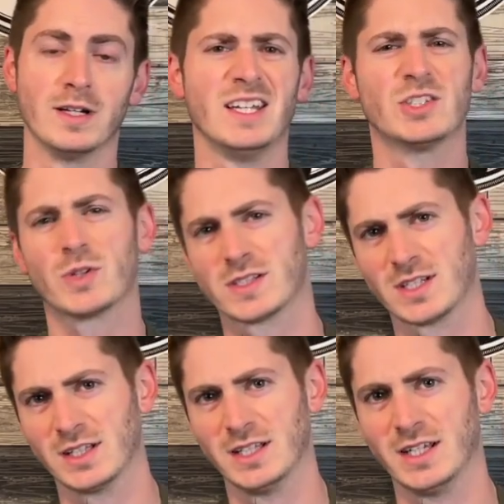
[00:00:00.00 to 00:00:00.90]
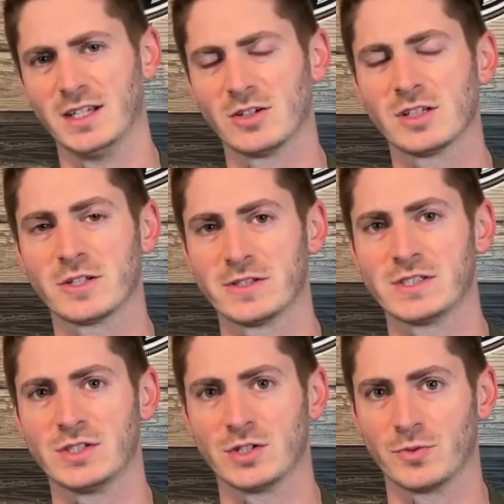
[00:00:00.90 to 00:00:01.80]
Interestingly, earlier
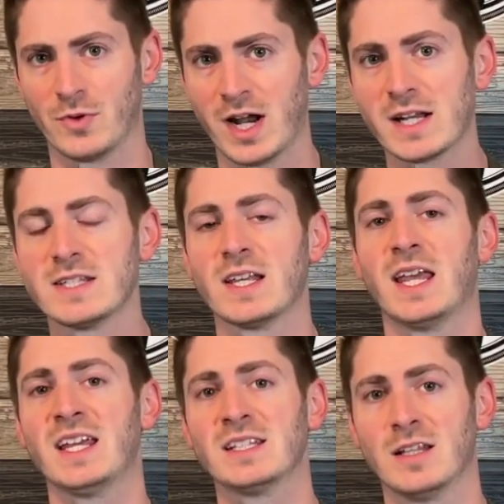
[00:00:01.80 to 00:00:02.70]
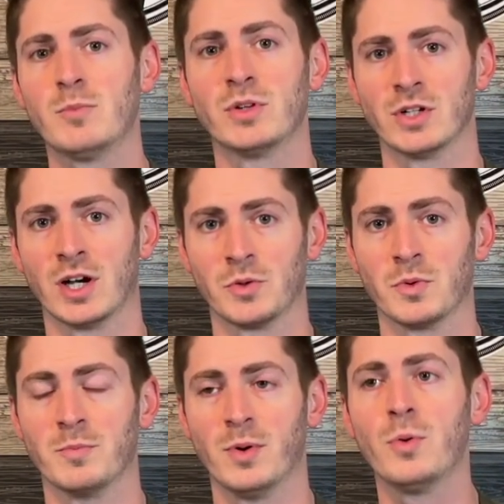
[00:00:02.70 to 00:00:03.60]
this year, Ronnie's and Lumberyard were
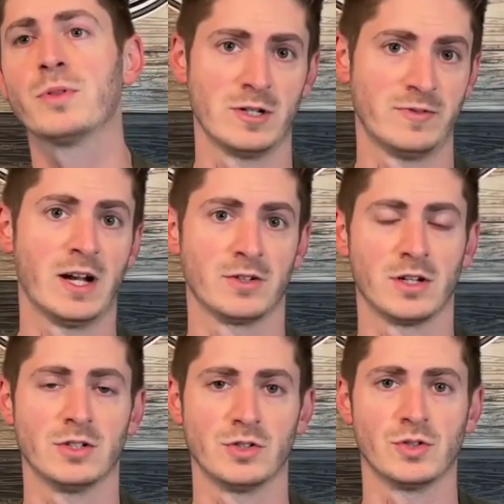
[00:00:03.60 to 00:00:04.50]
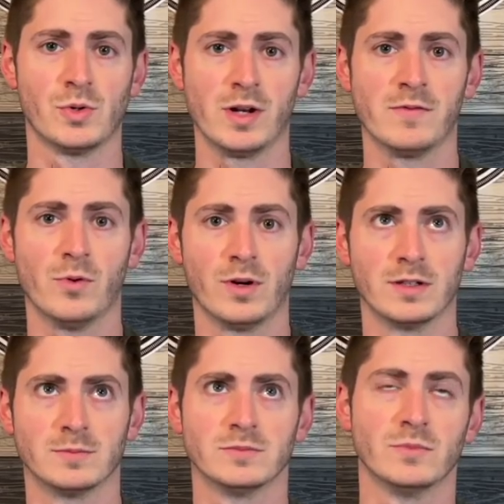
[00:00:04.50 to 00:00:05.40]
both around 124.